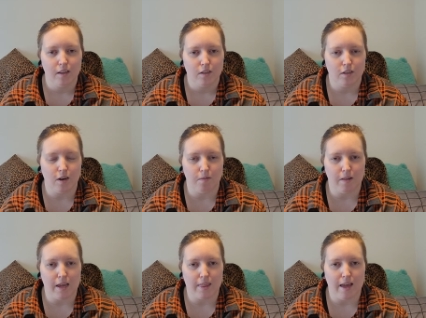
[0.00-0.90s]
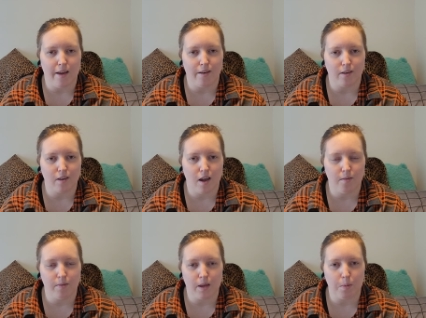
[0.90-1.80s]
stuff like that, and kind
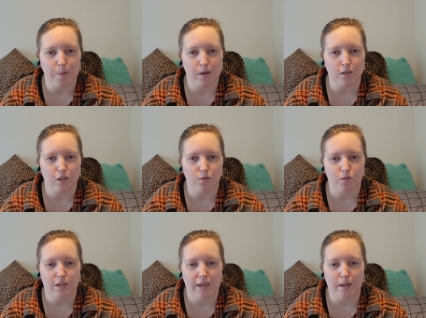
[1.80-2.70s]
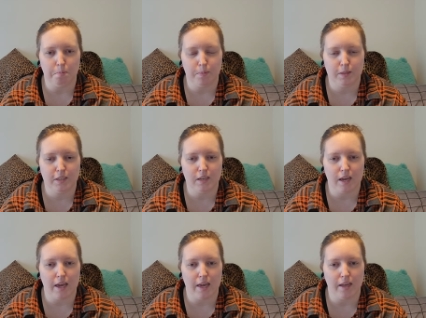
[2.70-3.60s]
of like personal tips,
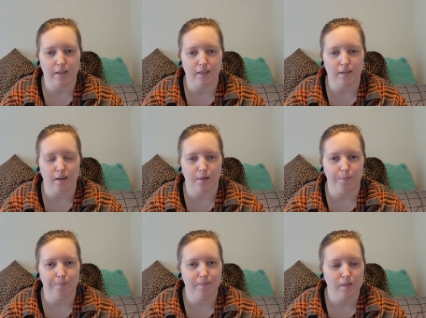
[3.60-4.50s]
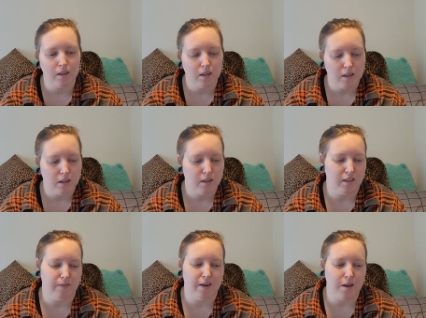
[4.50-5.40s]
and
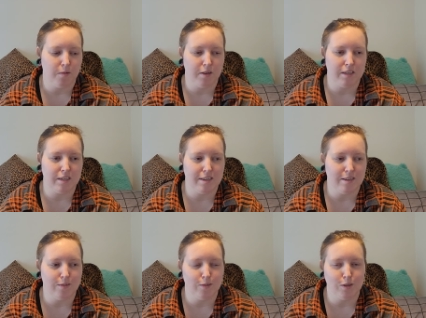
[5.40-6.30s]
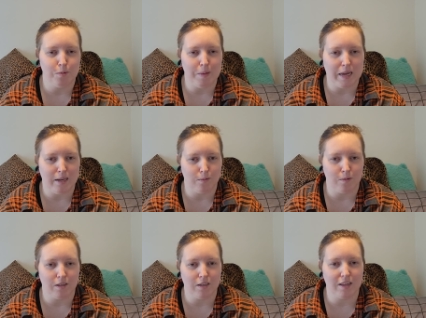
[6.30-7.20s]
this video isn't to debate
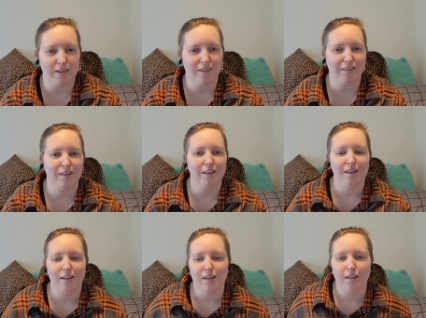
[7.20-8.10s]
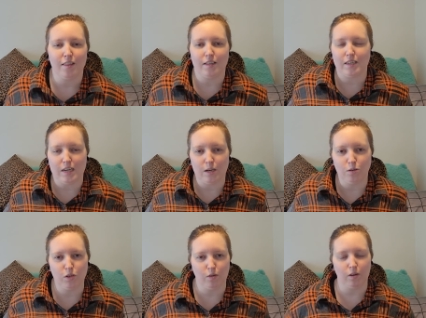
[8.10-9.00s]
whether that's
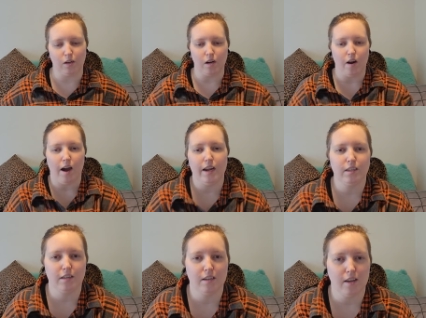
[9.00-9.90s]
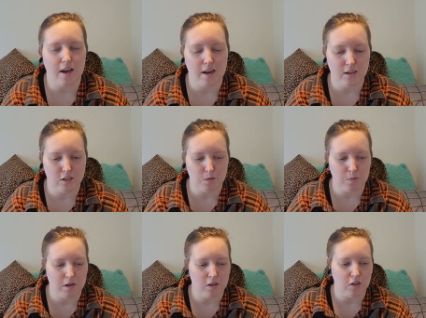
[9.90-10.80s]
useful or not. I just
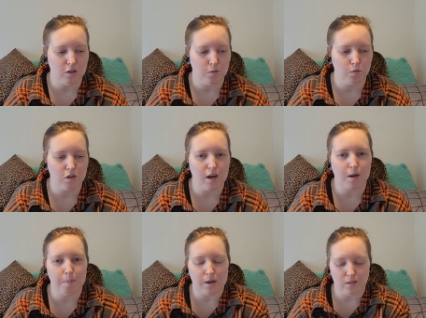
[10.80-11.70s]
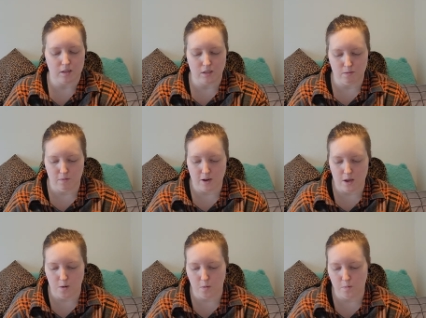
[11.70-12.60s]
wanted to talk about this
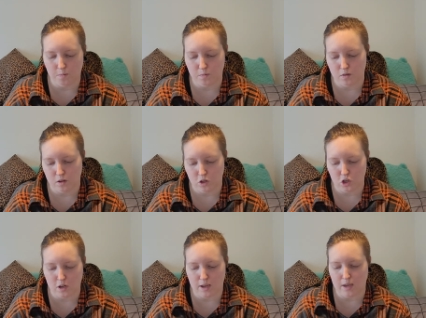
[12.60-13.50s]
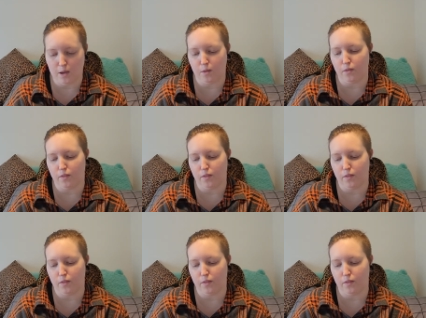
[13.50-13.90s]
video she